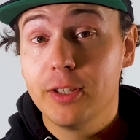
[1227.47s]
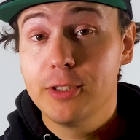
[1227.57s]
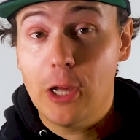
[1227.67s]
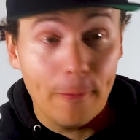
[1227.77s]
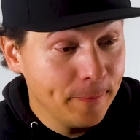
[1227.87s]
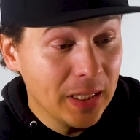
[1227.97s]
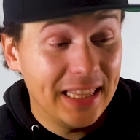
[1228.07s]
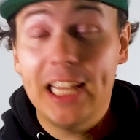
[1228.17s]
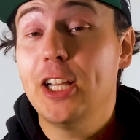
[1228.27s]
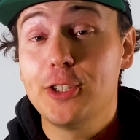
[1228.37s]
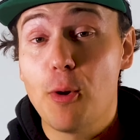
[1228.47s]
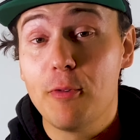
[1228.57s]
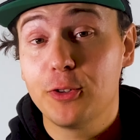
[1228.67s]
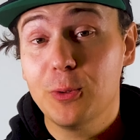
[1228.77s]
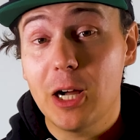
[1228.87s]
So thank you guys so
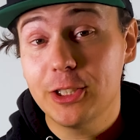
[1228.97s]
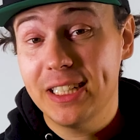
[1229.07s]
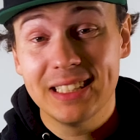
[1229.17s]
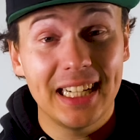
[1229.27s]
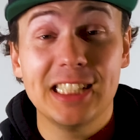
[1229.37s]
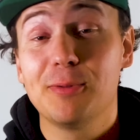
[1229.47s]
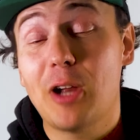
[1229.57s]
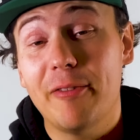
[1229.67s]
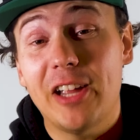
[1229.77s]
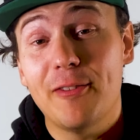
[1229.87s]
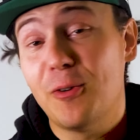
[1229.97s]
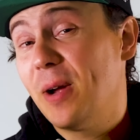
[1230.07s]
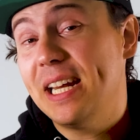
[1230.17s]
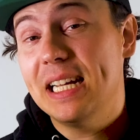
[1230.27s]
much for watching. Like and subscribe if you haven't already.